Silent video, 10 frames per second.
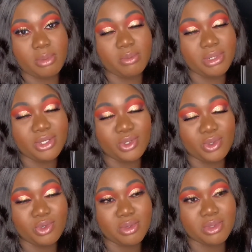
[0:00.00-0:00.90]
And please
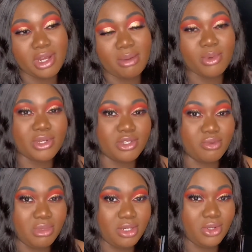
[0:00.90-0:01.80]
do subscribe because it will
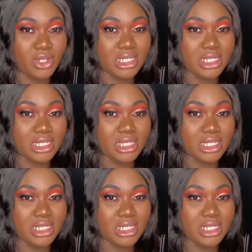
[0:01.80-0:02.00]
mean a lot